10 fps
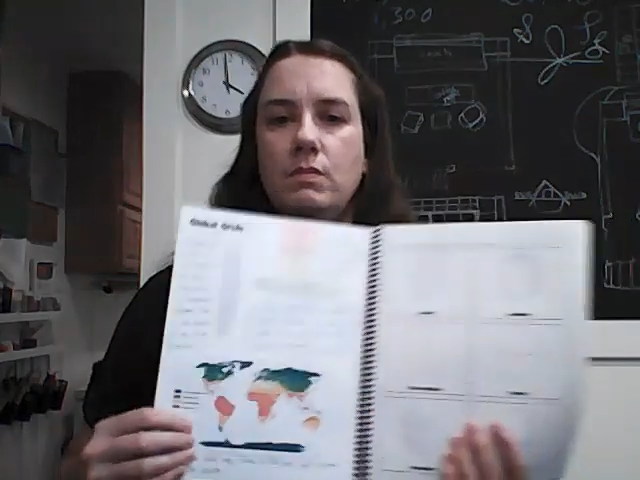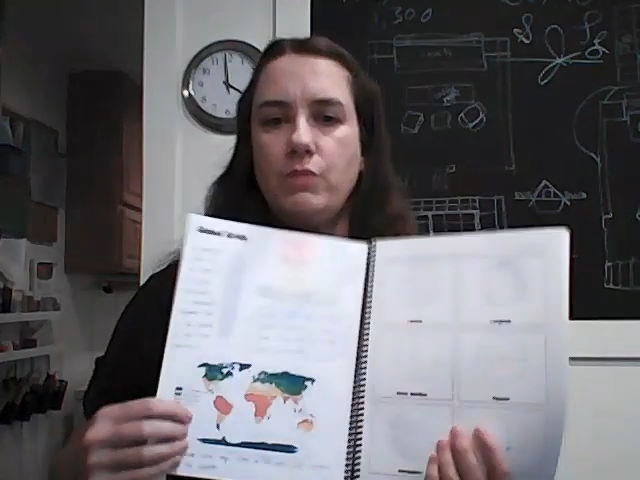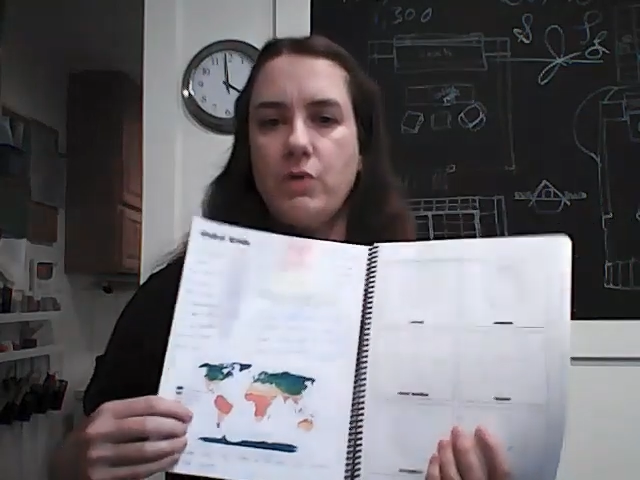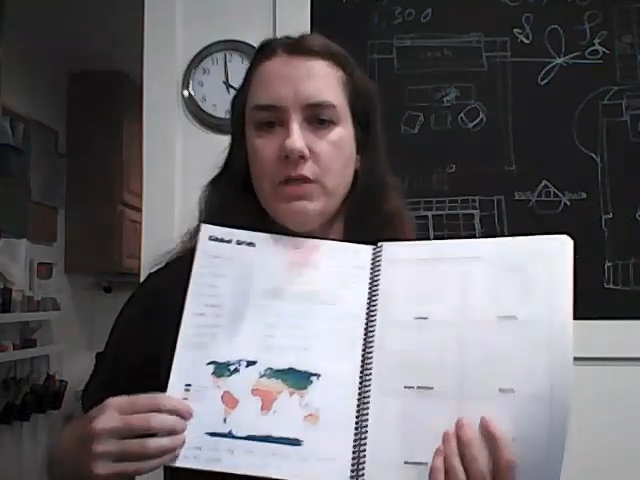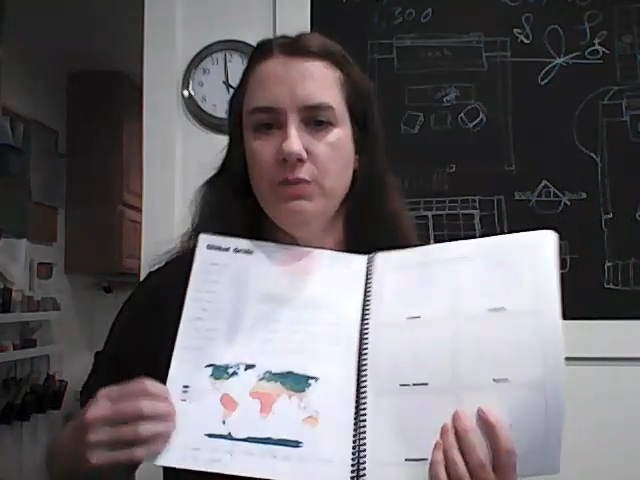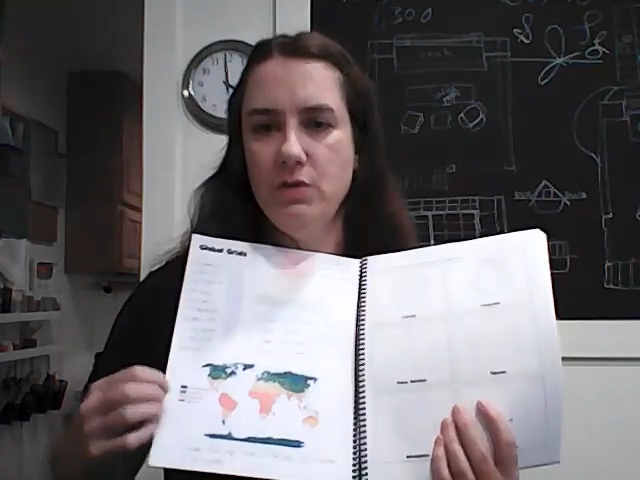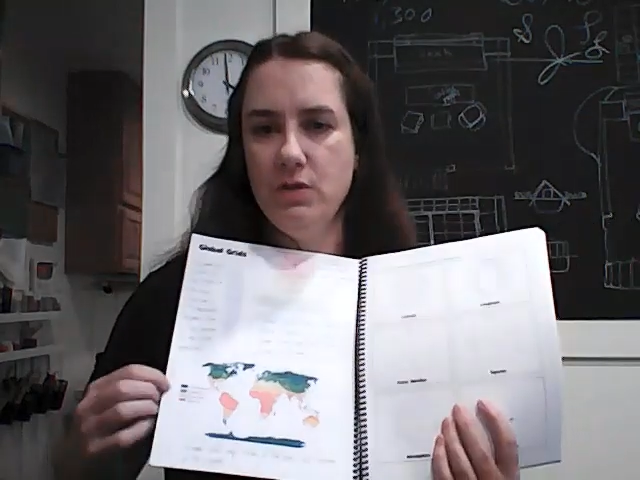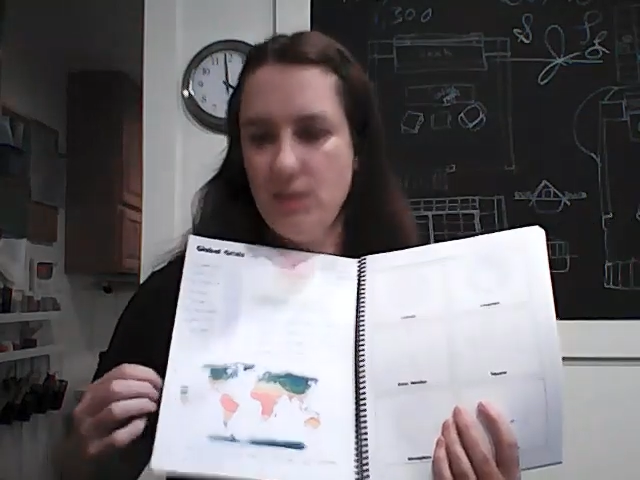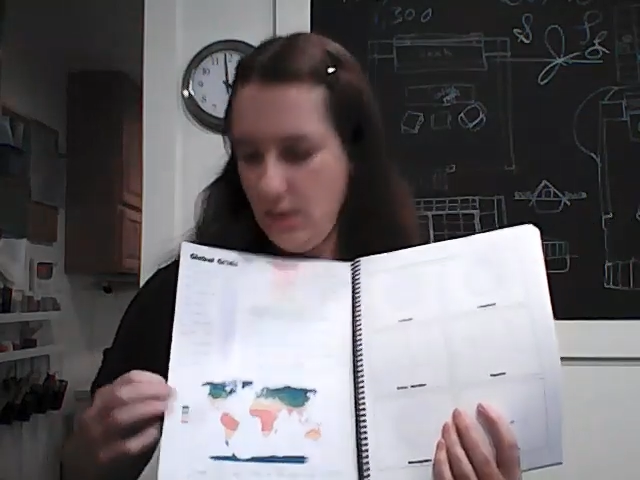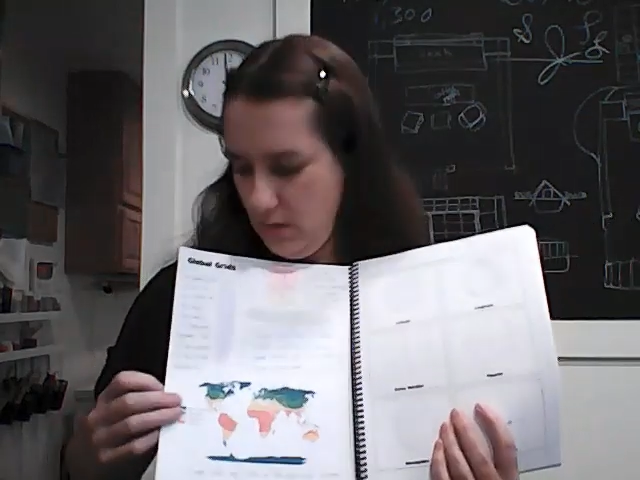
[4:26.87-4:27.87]

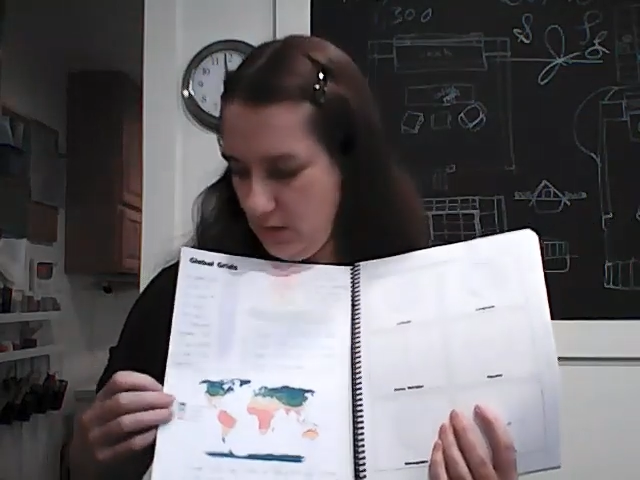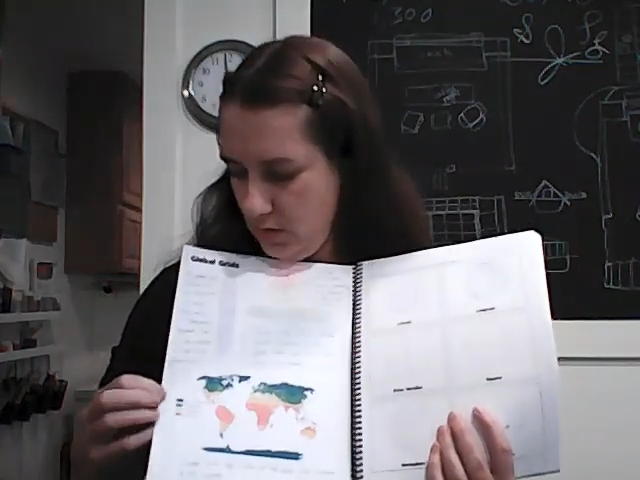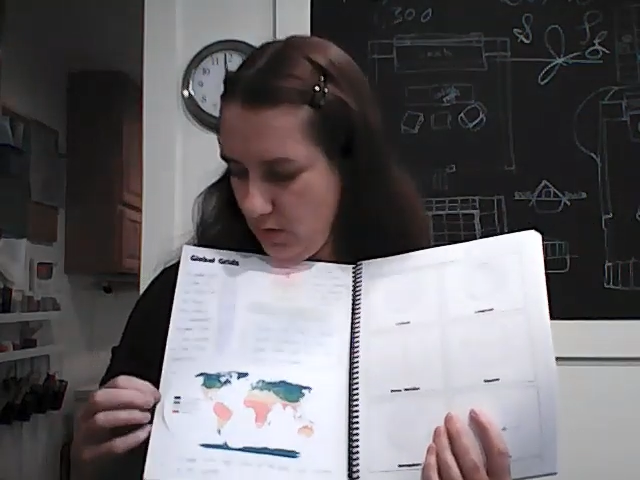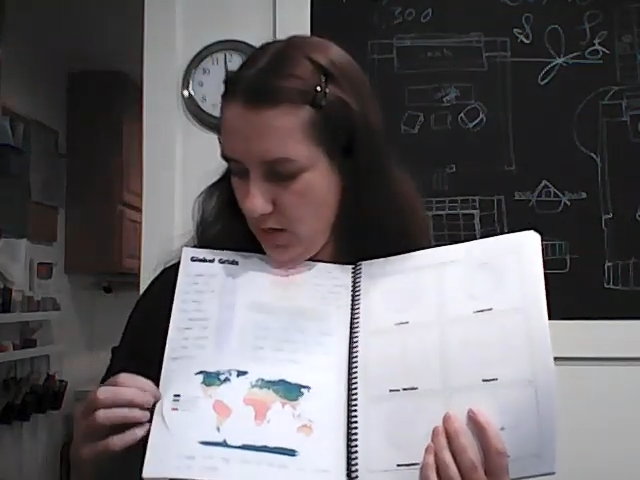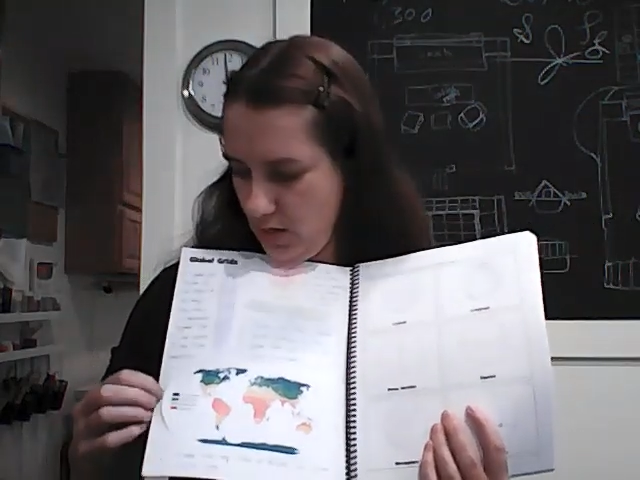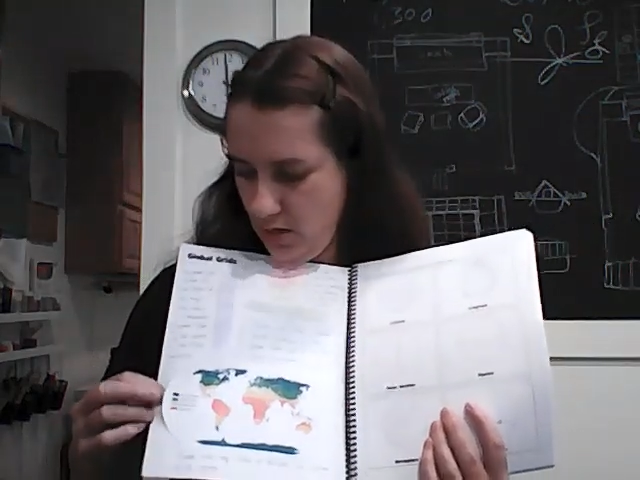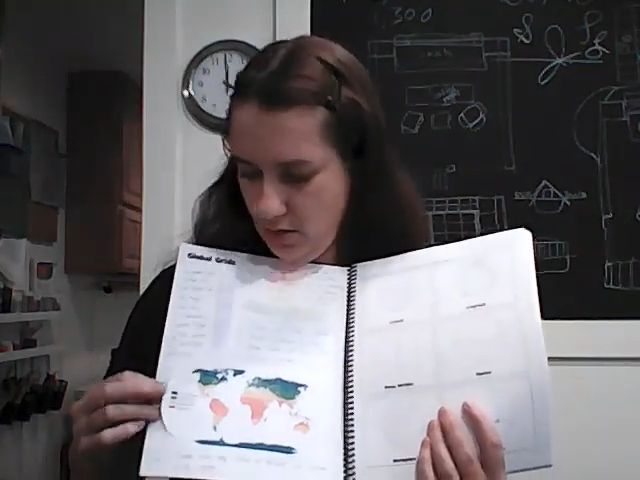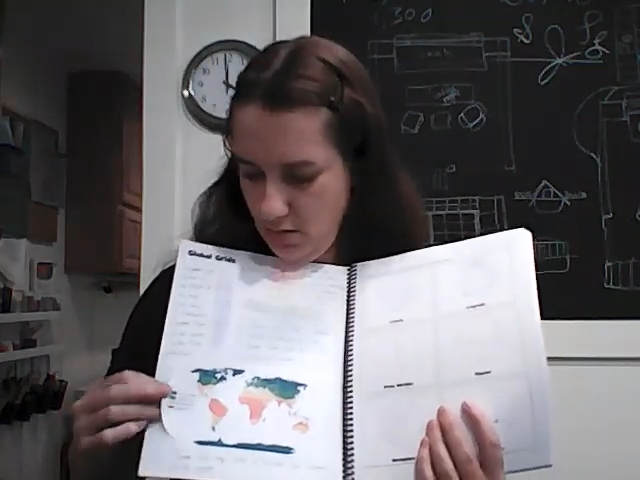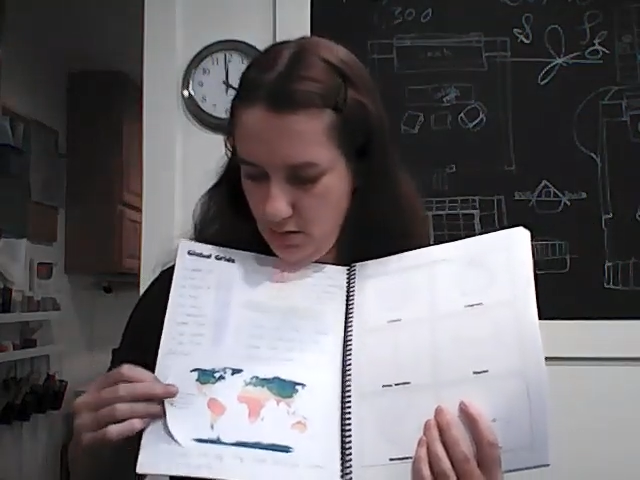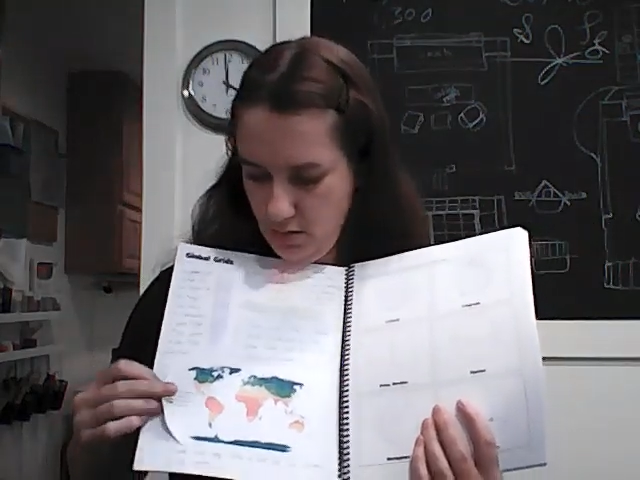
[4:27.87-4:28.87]
printables. Like this right
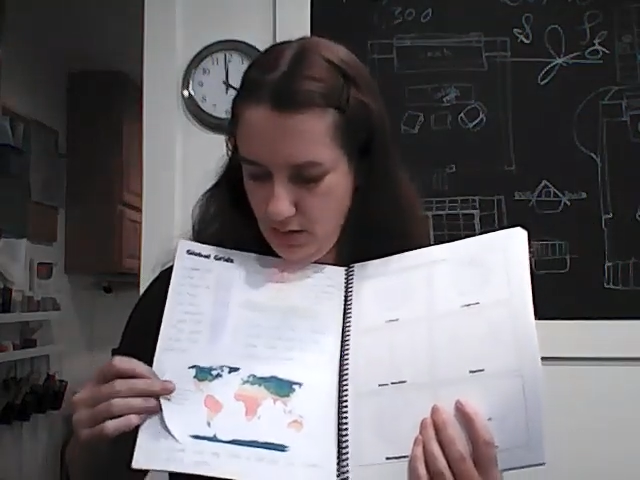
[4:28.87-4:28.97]
here